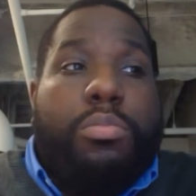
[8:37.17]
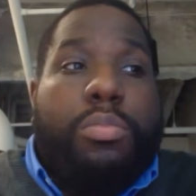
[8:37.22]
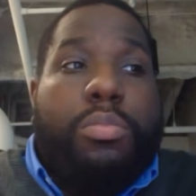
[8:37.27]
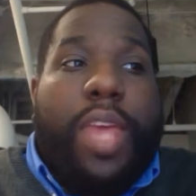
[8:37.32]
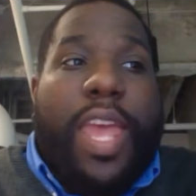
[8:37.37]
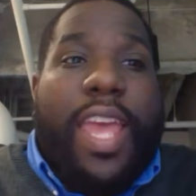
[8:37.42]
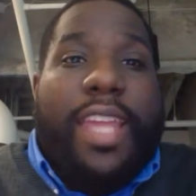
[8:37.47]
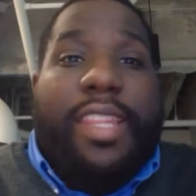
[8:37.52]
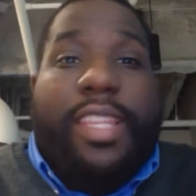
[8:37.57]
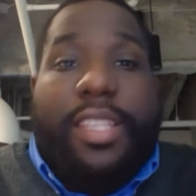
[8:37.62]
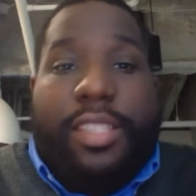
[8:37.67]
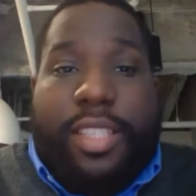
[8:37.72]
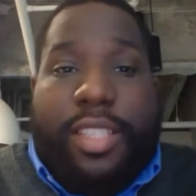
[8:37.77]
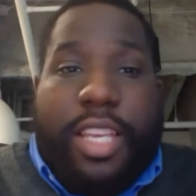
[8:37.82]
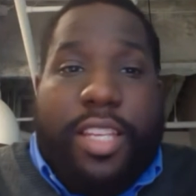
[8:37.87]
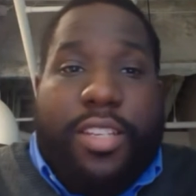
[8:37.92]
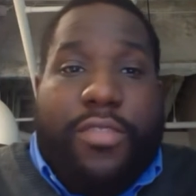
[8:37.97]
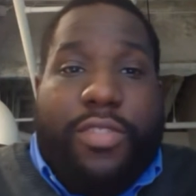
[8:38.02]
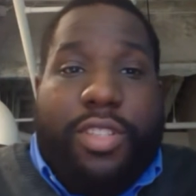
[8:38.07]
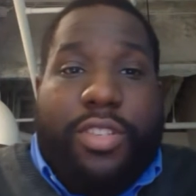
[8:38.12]
at this
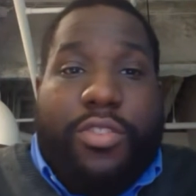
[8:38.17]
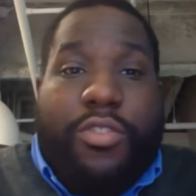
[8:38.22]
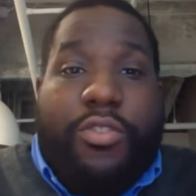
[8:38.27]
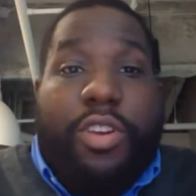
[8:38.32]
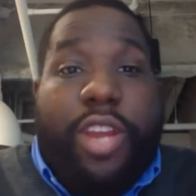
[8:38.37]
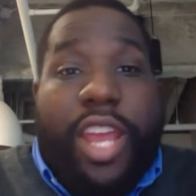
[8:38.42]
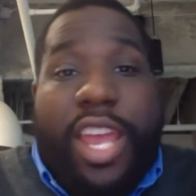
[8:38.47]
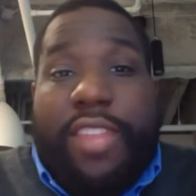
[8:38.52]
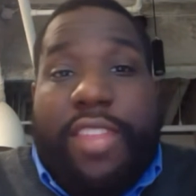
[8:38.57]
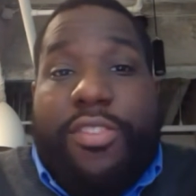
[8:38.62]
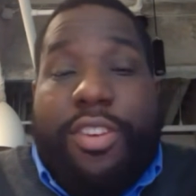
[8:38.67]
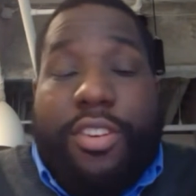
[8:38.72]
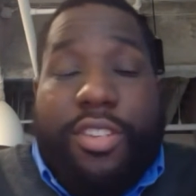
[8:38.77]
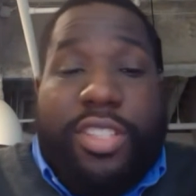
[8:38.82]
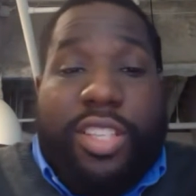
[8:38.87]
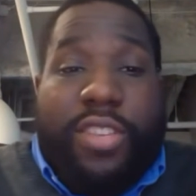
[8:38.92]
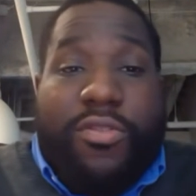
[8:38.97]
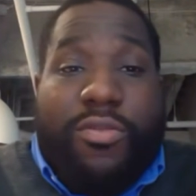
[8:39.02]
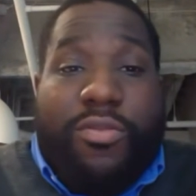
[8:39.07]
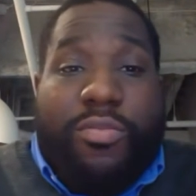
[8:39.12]
stage of his career, at
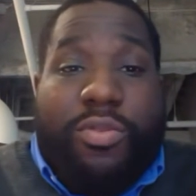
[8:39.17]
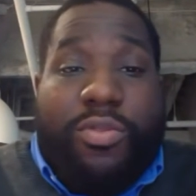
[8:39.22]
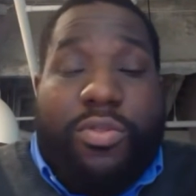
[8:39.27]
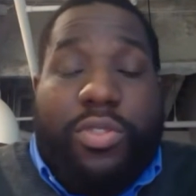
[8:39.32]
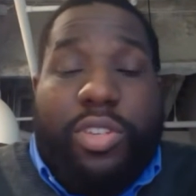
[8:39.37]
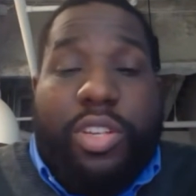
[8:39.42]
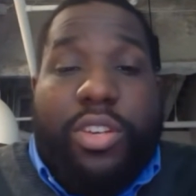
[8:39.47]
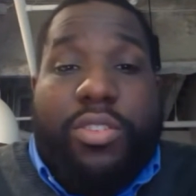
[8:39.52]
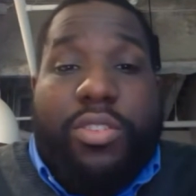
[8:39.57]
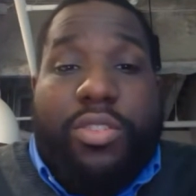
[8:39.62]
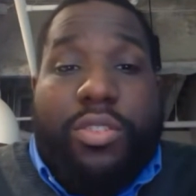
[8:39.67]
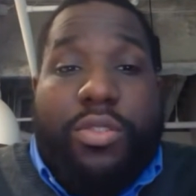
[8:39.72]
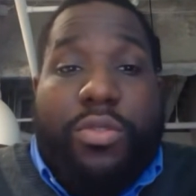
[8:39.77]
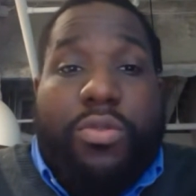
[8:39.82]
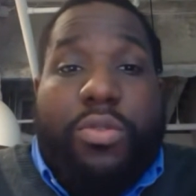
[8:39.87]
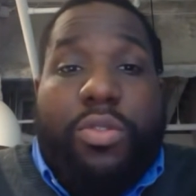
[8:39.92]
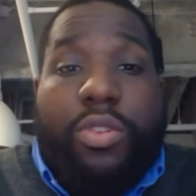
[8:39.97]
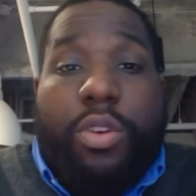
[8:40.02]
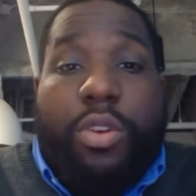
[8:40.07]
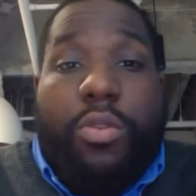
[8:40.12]
37 years
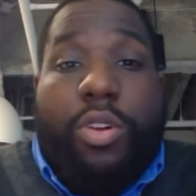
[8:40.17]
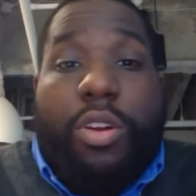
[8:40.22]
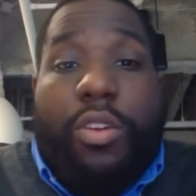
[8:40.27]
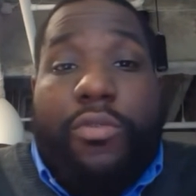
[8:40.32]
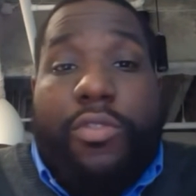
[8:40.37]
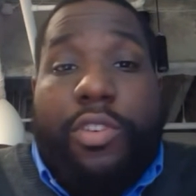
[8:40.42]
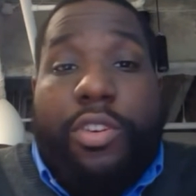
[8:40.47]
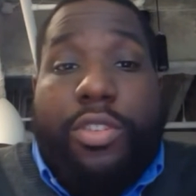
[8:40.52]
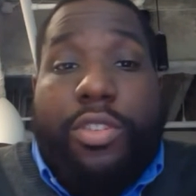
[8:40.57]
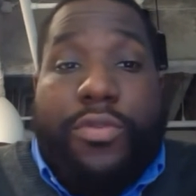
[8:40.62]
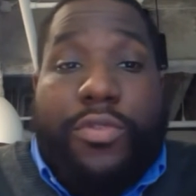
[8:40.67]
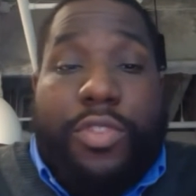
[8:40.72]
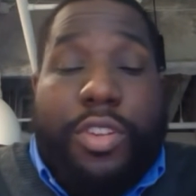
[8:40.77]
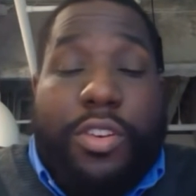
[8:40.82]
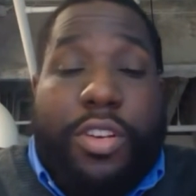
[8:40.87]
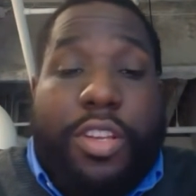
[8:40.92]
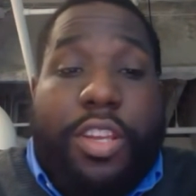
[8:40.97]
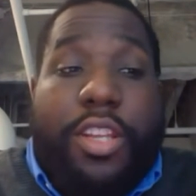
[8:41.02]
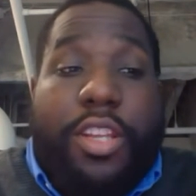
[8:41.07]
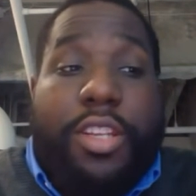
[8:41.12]
old, going on verge of
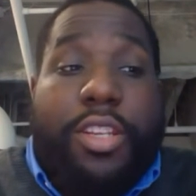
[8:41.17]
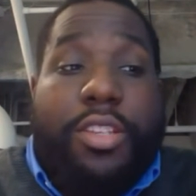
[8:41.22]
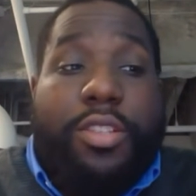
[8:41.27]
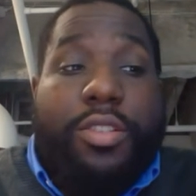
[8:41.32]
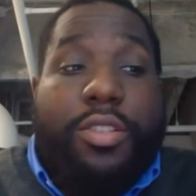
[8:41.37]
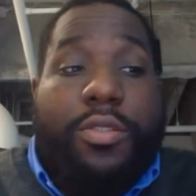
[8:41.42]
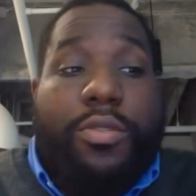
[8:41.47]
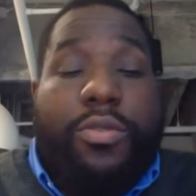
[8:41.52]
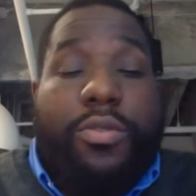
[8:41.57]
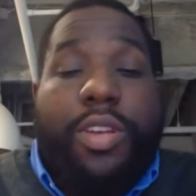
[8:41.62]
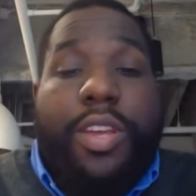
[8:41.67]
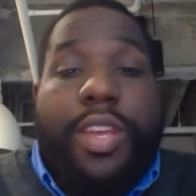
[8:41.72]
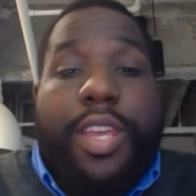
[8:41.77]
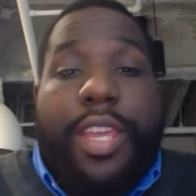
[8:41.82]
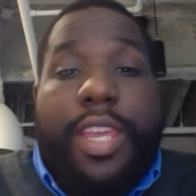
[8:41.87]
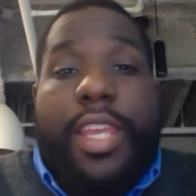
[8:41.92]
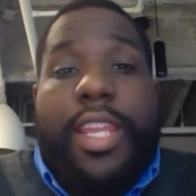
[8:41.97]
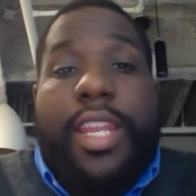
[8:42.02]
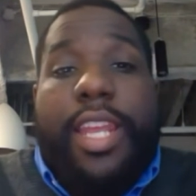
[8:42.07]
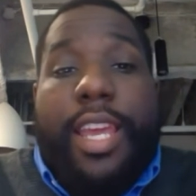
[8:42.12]
38 years old.
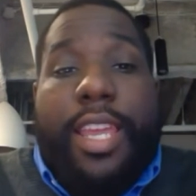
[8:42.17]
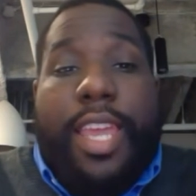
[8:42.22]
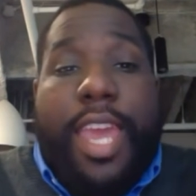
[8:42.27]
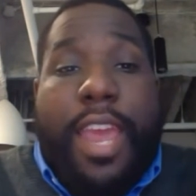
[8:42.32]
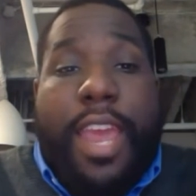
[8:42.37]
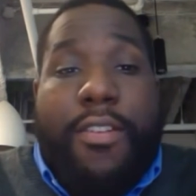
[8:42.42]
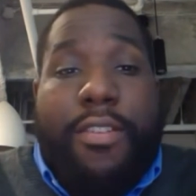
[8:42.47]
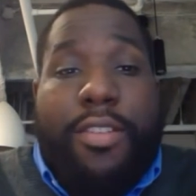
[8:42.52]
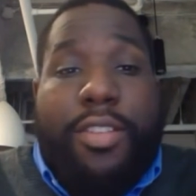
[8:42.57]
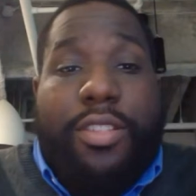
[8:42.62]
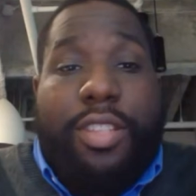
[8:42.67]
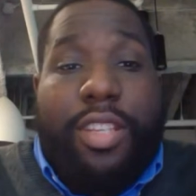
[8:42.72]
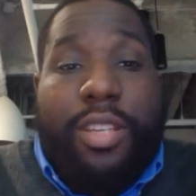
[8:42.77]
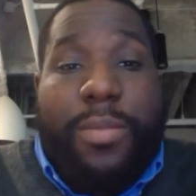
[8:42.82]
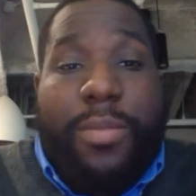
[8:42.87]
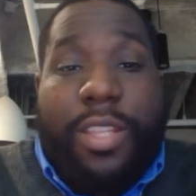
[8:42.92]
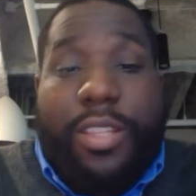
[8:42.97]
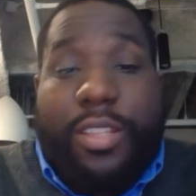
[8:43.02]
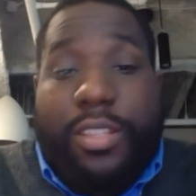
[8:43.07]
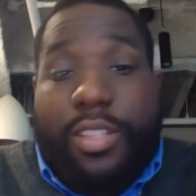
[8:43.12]
He cannot carry the
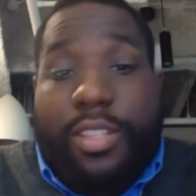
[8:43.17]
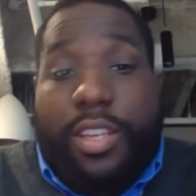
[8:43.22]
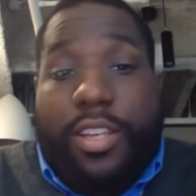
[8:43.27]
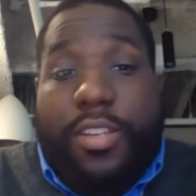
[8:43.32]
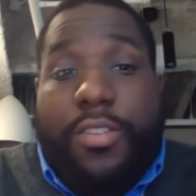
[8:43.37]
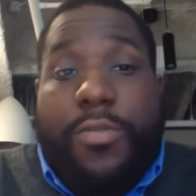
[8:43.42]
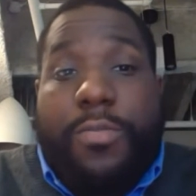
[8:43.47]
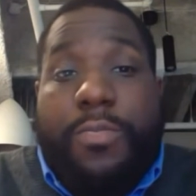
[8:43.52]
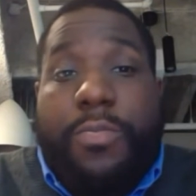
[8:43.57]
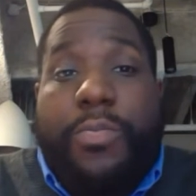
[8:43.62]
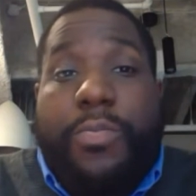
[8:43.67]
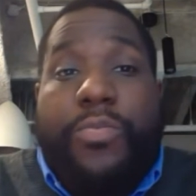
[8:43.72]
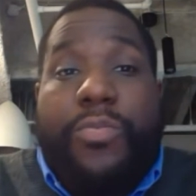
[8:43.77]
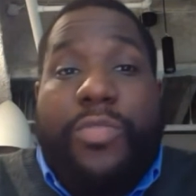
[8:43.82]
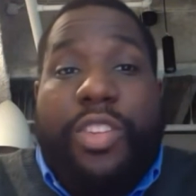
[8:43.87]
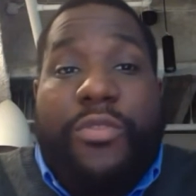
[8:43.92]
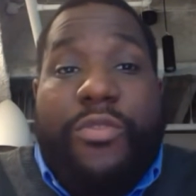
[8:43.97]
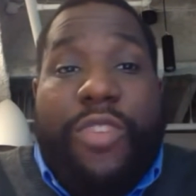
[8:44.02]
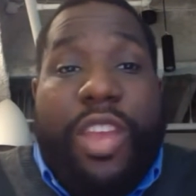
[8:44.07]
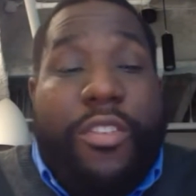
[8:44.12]
team at this age.
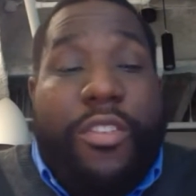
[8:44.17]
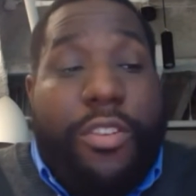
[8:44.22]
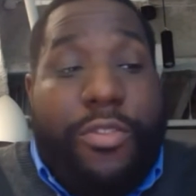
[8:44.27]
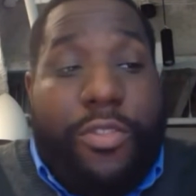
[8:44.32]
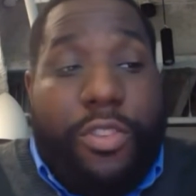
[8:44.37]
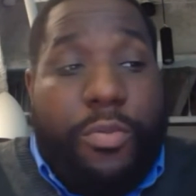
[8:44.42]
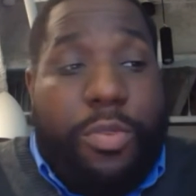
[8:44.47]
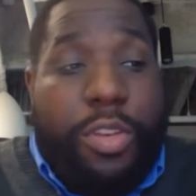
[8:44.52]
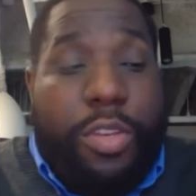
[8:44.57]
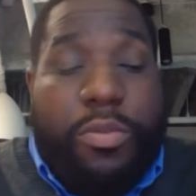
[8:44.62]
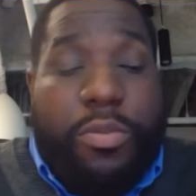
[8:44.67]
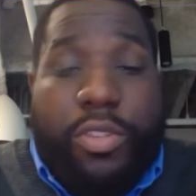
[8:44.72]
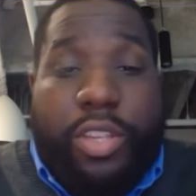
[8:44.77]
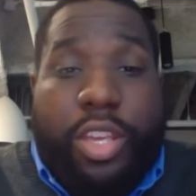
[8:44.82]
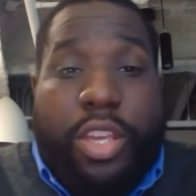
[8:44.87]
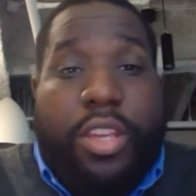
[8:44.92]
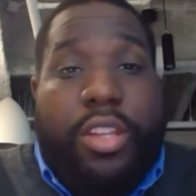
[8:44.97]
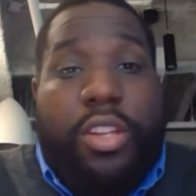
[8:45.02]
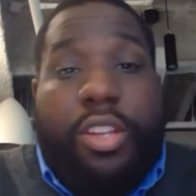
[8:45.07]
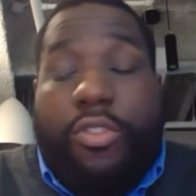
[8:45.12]
Very few people
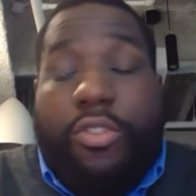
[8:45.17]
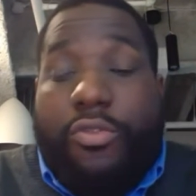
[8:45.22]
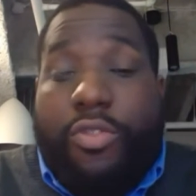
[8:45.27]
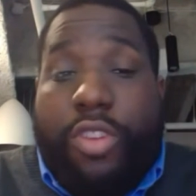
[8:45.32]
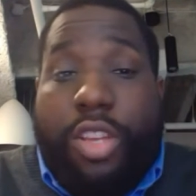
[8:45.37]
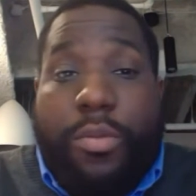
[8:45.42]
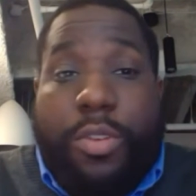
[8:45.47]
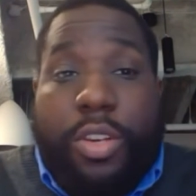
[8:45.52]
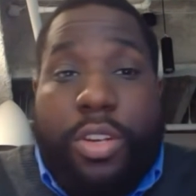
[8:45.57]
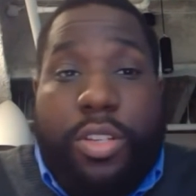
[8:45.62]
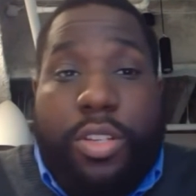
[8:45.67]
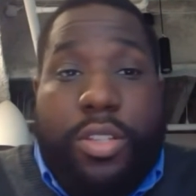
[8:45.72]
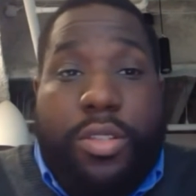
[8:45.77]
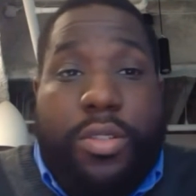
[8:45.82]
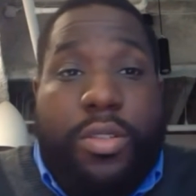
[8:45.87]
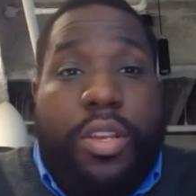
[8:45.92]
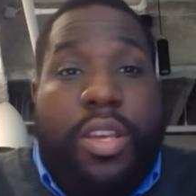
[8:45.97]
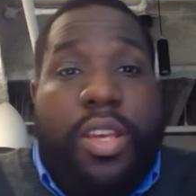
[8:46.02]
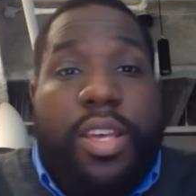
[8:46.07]
can. Kareem couldn't.